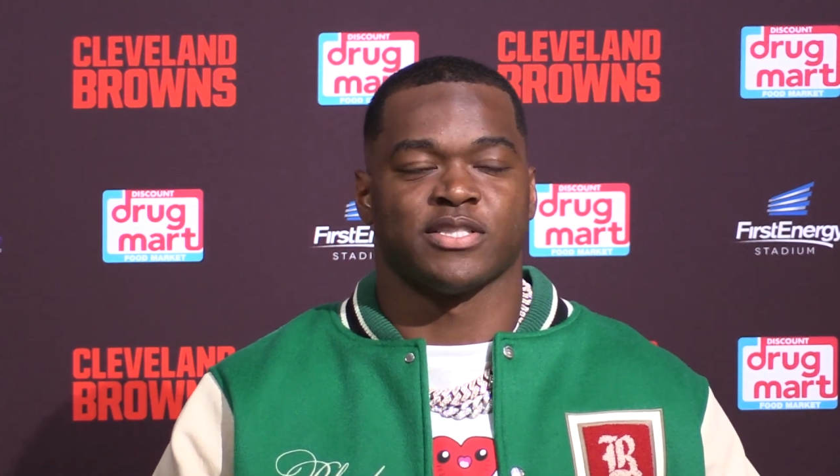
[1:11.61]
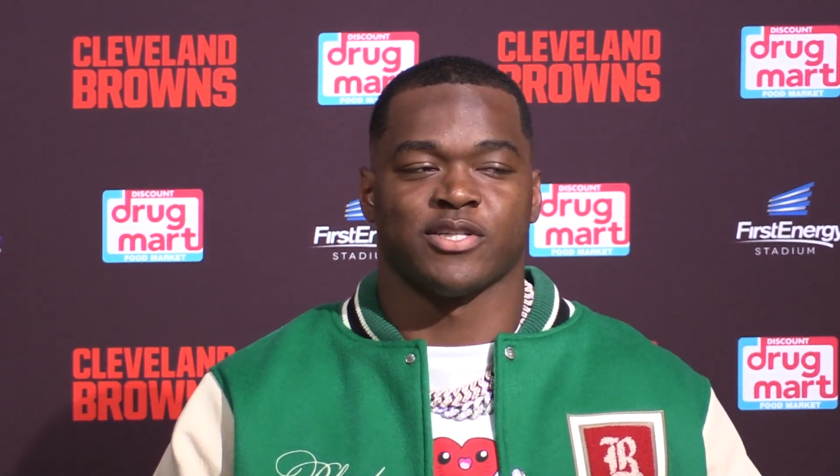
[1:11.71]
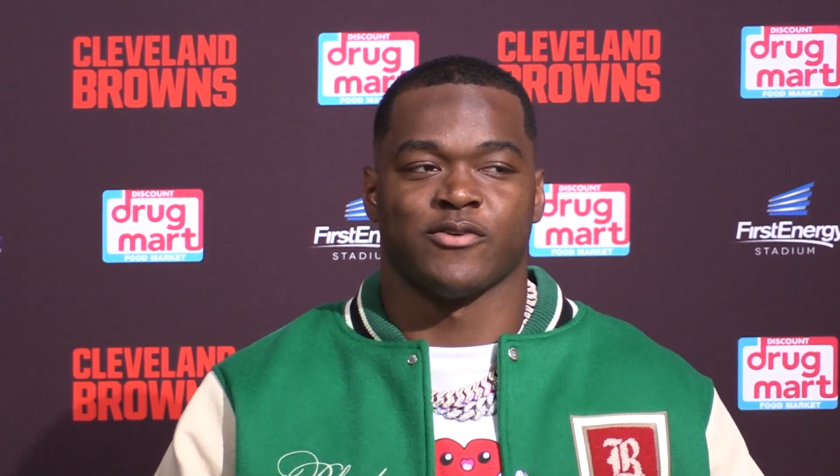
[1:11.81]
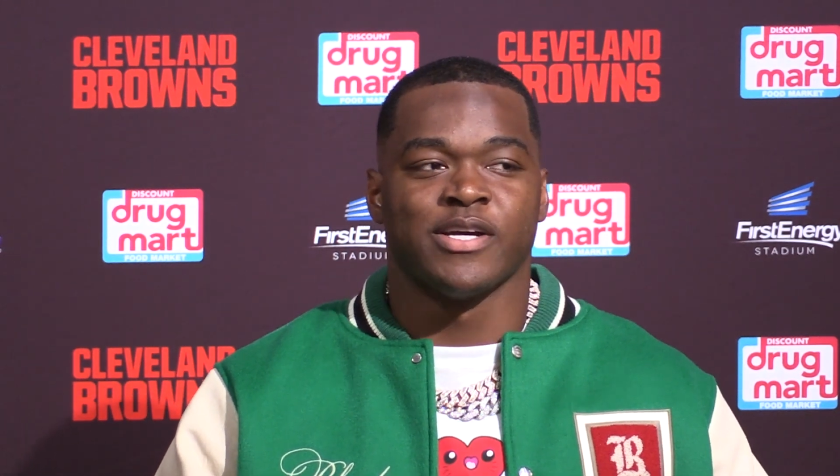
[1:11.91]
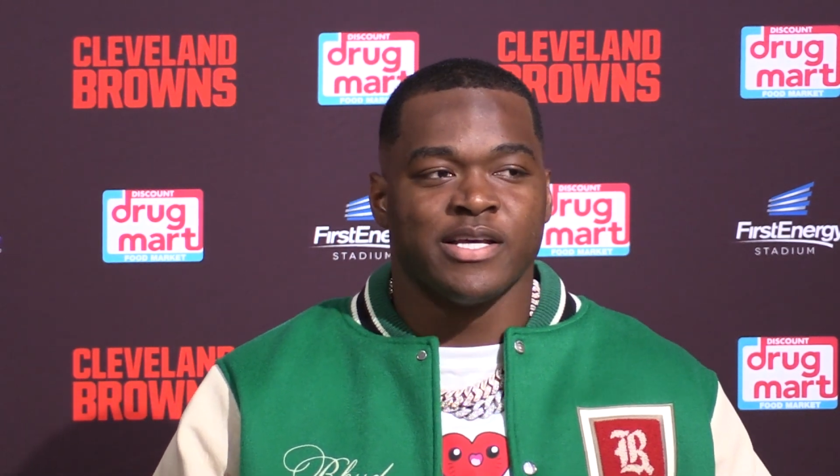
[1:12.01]

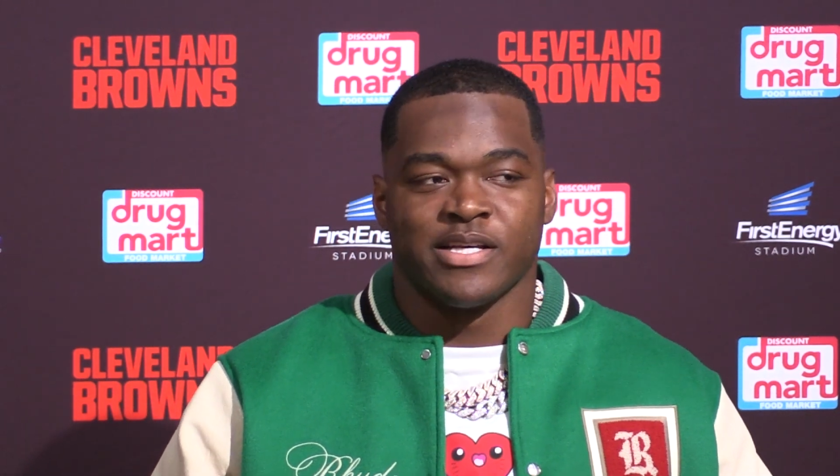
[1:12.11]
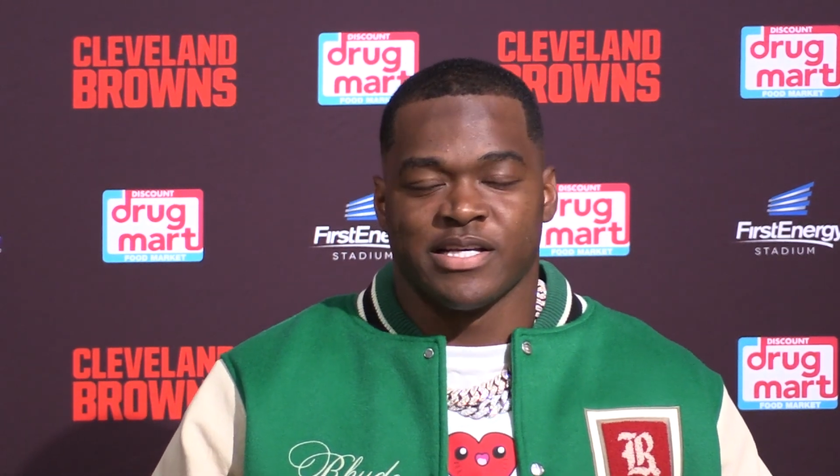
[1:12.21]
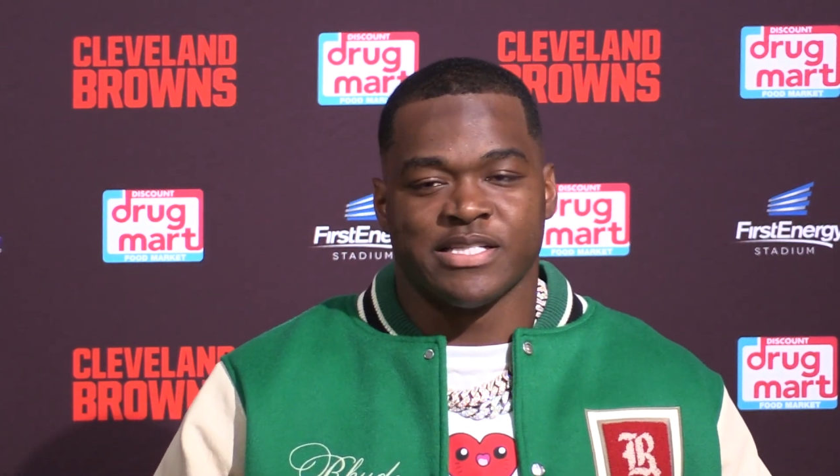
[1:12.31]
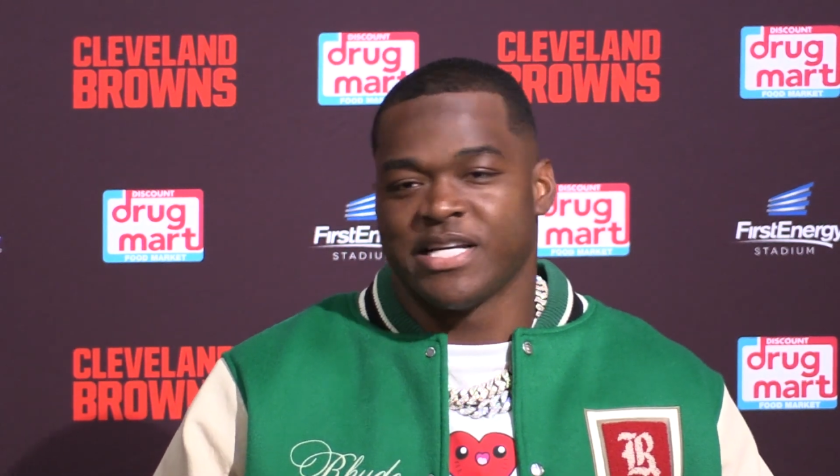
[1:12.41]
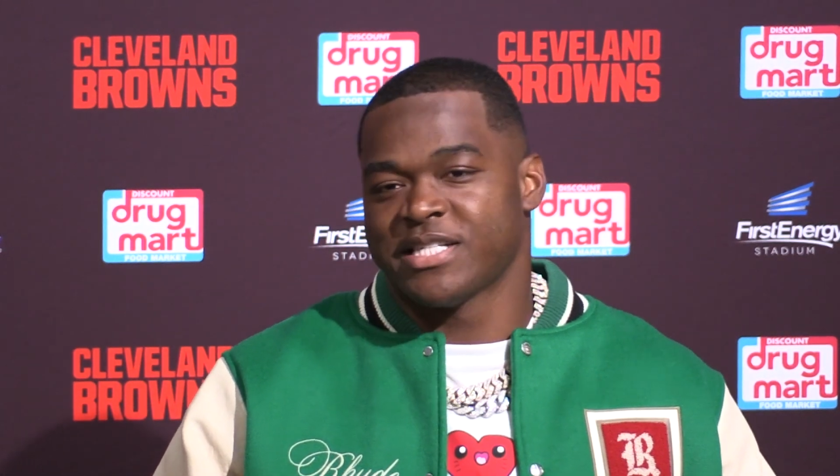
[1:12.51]
so
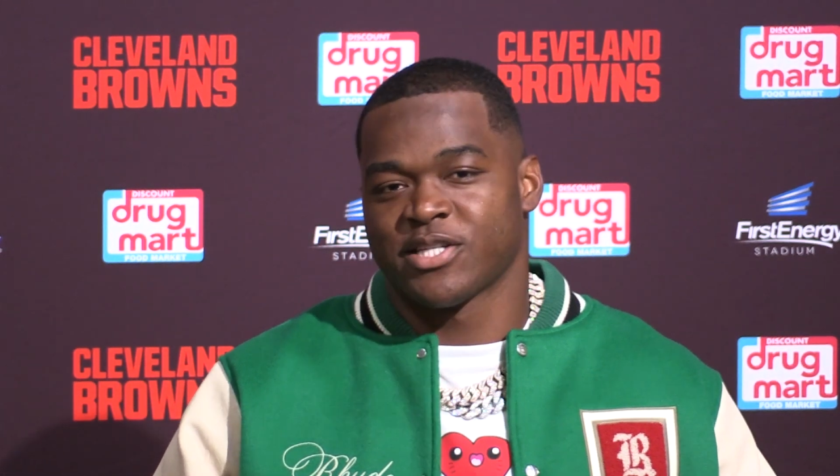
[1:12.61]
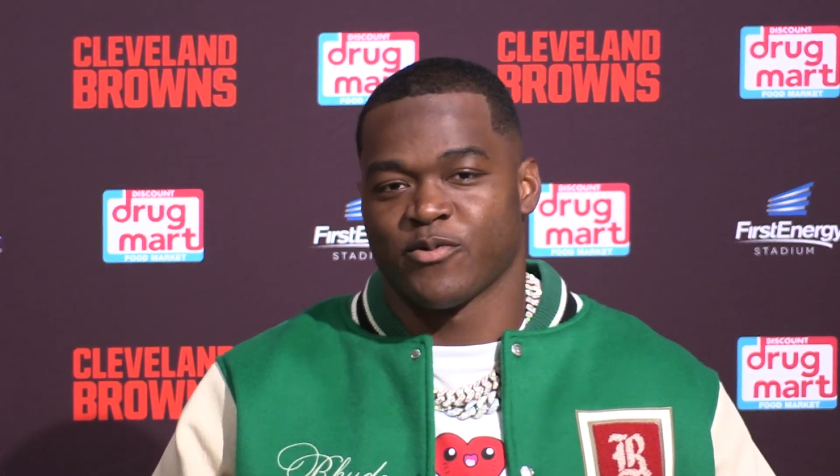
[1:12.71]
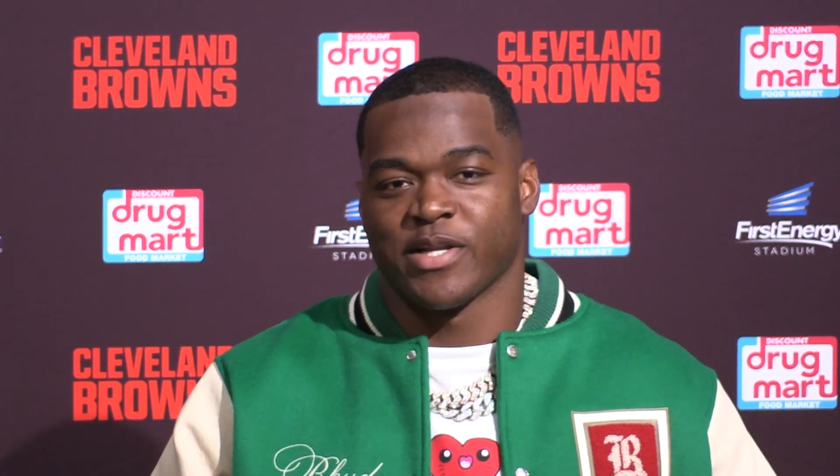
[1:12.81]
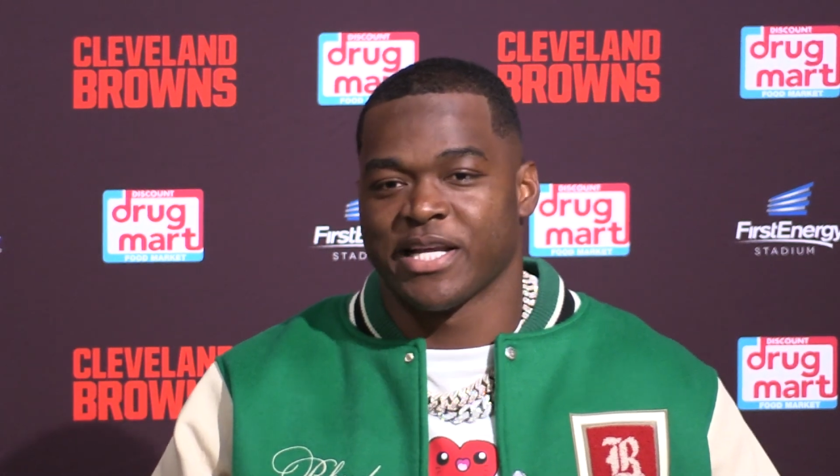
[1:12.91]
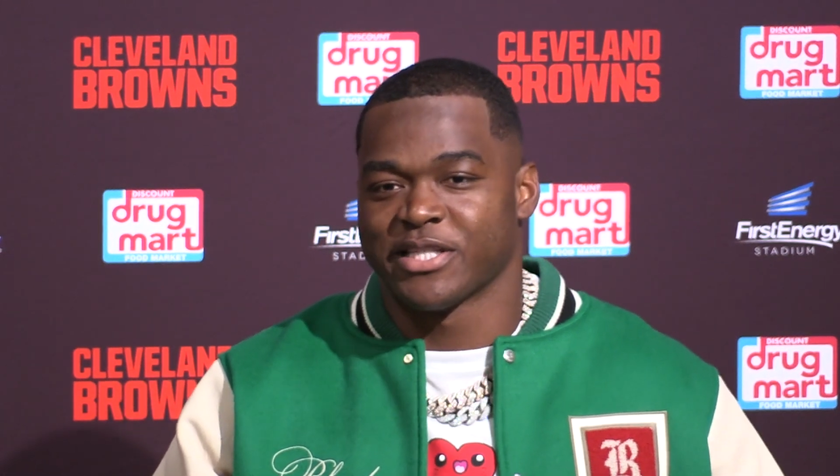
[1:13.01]
he's easy to
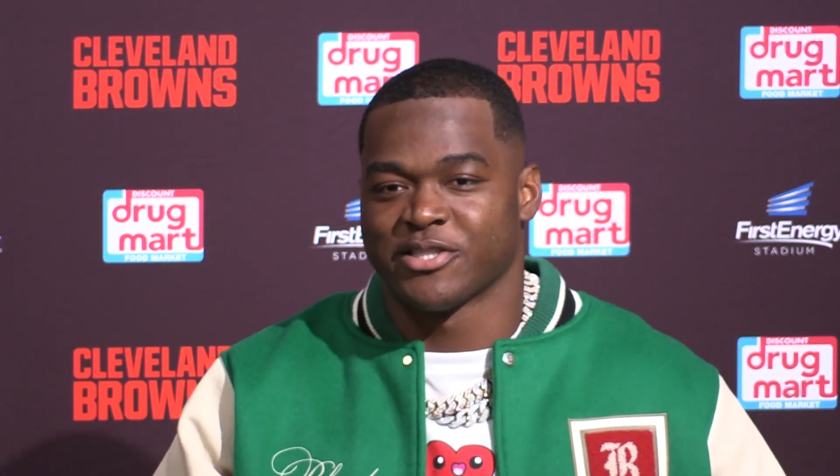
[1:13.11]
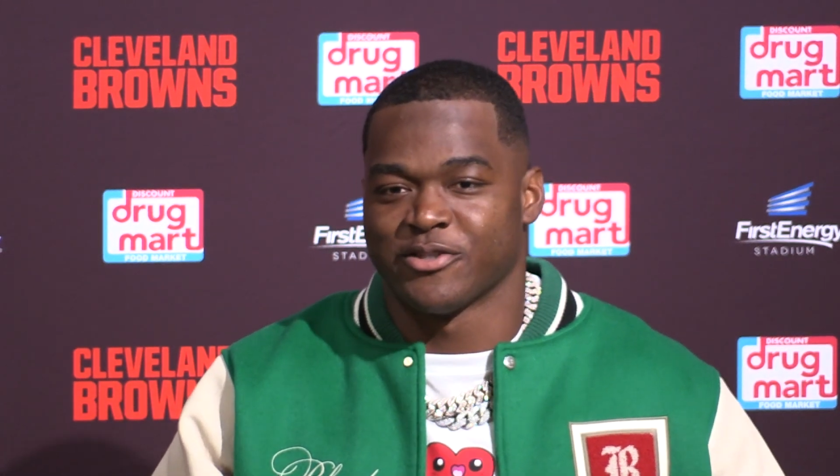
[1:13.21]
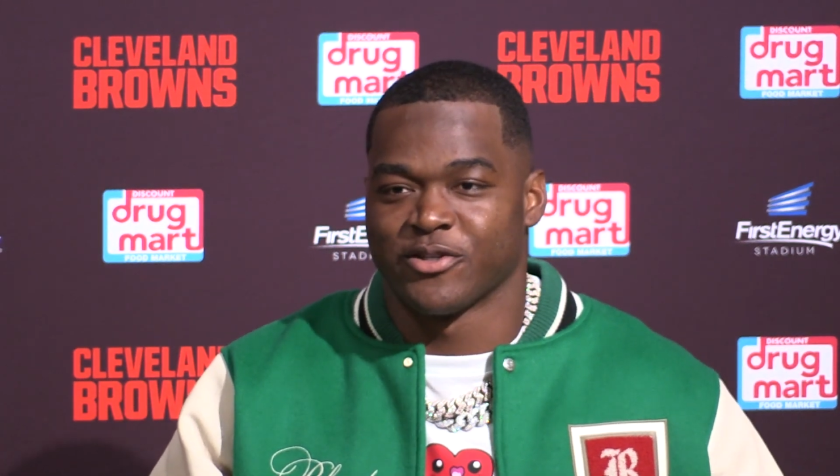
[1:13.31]
relate to.